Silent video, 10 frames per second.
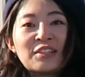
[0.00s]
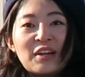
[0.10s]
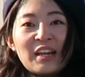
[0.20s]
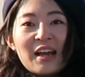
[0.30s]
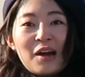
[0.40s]

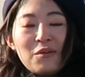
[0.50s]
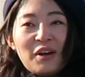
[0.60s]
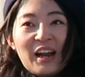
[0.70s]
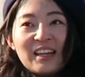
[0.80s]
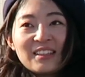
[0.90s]
right now
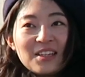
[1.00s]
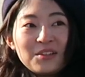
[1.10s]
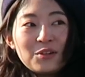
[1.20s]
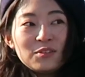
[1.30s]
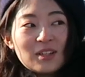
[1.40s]
we're at the
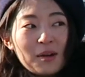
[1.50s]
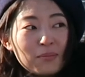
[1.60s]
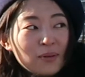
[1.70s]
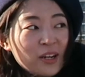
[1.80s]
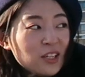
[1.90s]

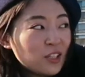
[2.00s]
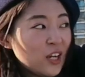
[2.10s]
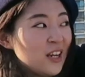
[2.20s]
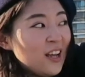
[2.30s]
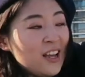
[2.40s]
Yongdap Bridge
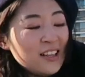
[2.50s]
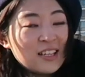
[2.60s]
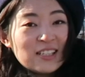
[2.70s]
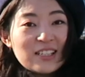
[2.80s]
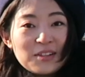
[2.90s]

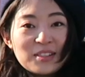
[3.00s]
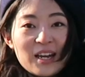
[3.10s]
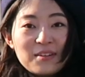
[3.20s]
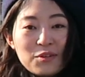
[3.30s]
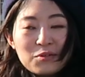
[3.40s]
that is
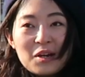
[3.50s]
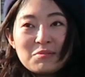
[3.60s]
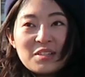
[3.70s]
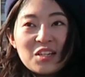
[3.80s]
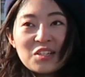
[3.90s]
outside of
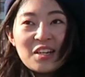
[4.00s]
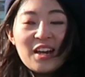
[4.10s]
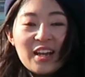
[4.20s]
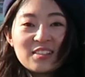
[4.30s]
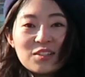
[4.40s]
Yongdap
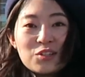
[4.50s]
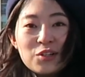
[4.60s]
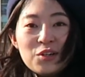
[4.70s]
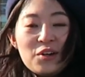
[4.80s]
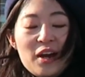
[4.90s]
station, exit
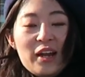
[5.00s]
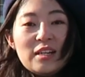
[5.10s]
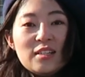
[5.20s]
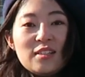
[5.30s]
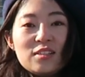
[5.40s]
2,
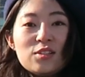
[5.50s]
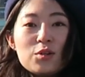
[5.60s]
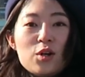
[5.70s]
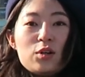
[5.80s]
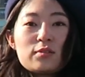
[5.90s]
and it is
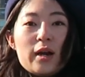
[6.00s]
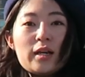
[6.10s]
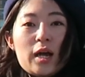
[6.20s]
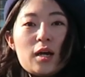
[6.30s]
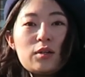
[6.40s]
so cold
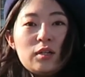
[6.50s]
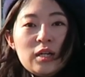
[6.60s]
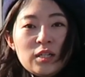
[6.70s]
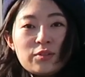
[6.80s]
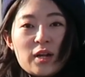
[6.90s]
right now.
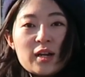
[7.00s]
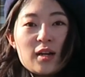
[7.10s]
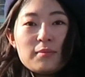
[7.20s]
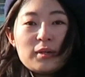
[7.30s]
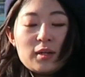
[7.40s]
Do not
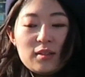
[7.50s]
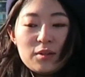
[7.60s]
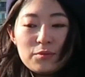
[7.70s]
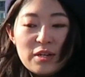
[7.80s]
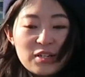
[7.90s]
come here in
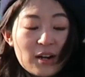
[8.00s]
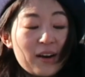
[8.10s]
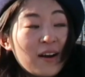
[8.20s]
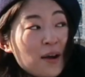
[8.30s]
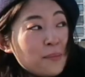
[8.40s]
the winter.